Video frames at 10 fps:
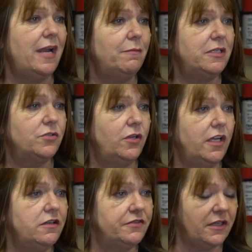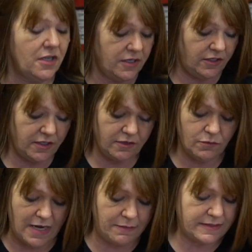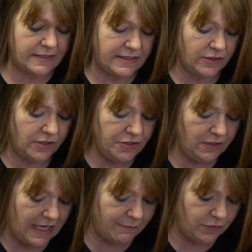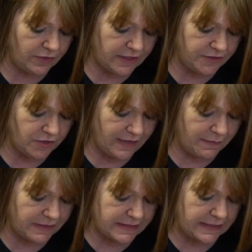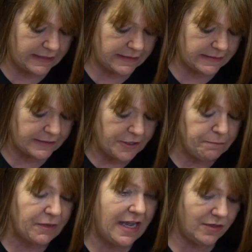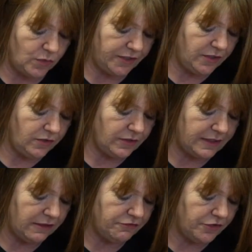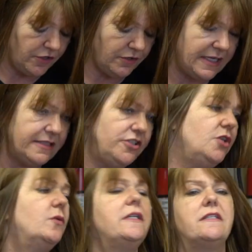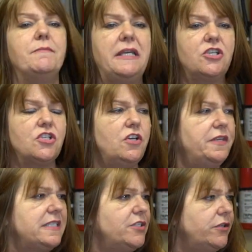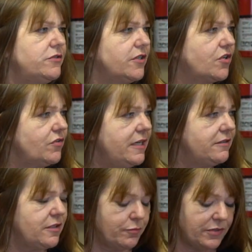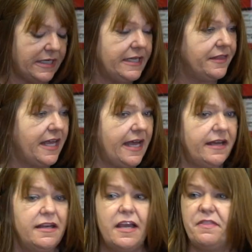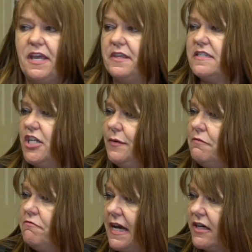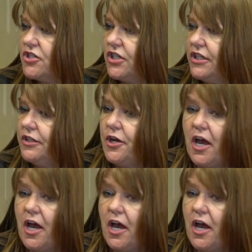rabbit all over. Rabbit sitting on your lap, look in your rabbit's ears, and what you're looking for is you want to make sure there's no debris in there, that there's no infection.